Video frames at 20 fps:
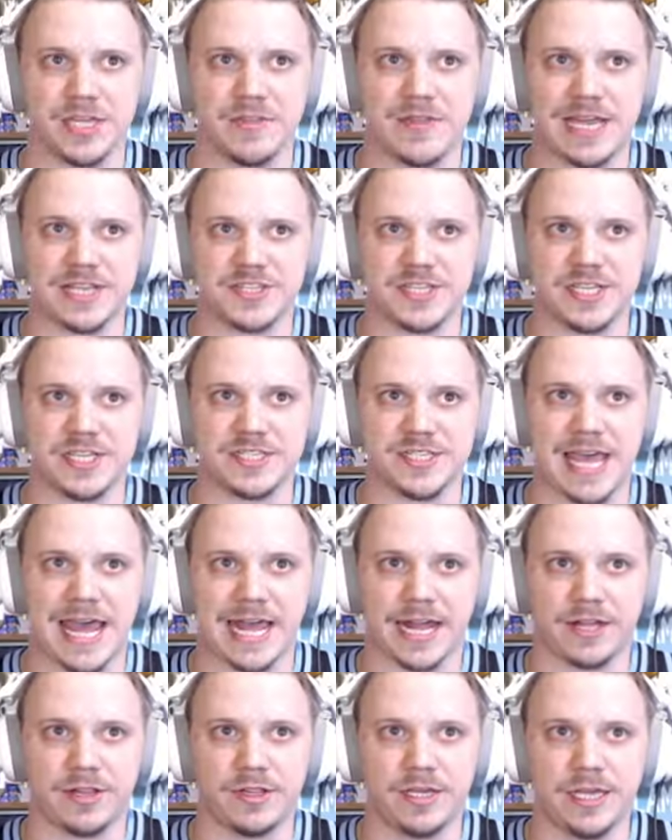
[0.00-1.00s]
and that's
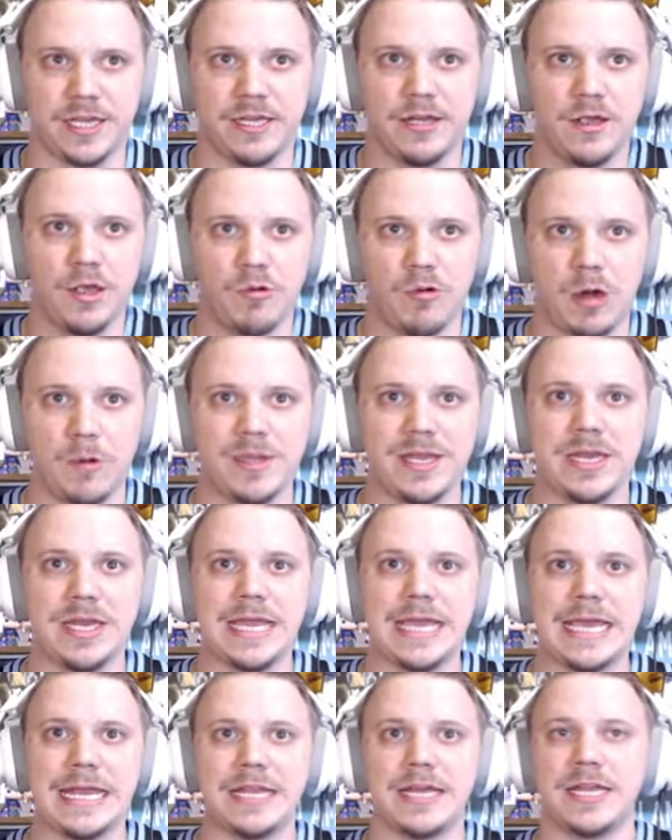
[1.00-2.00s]
exactly what we
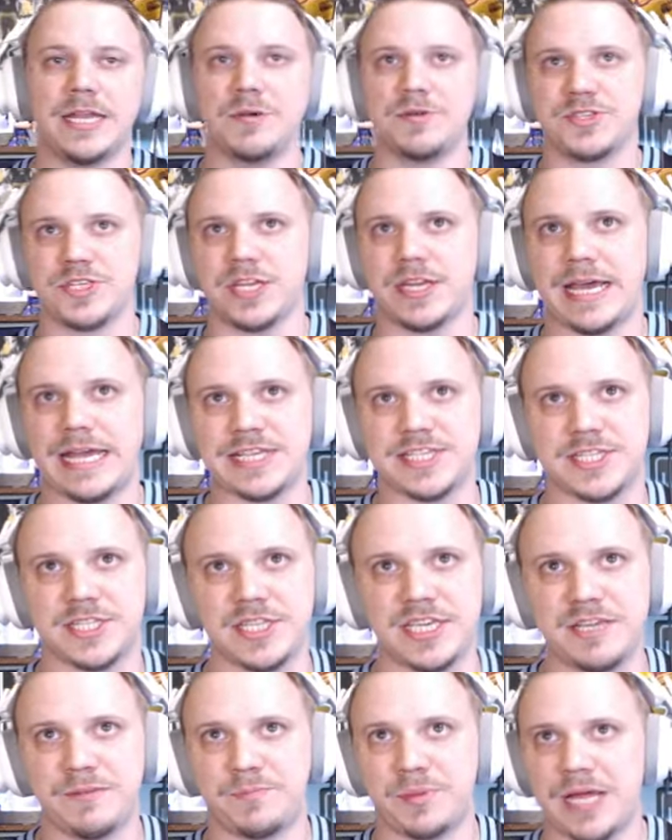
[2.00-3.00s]
needed. And it was a nice
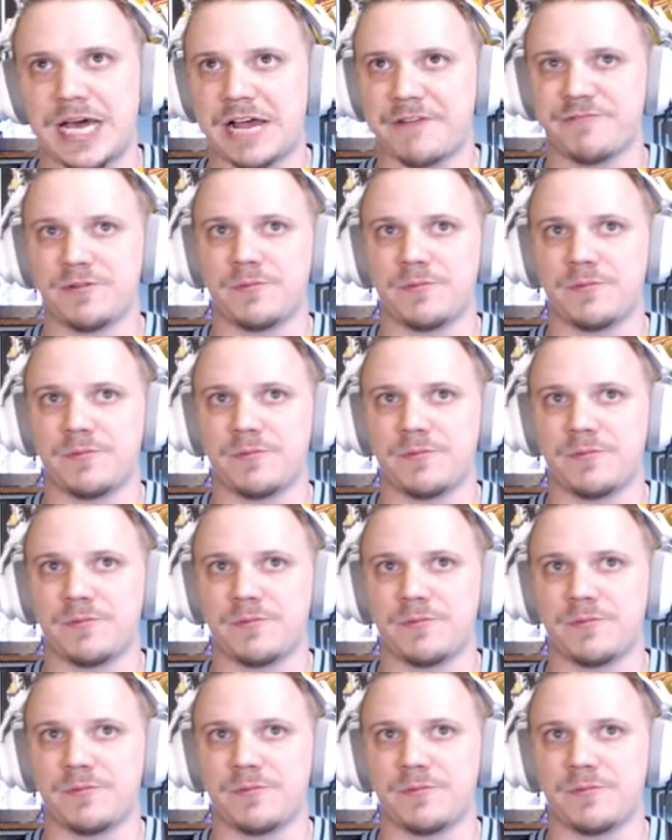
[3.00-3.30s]
lead block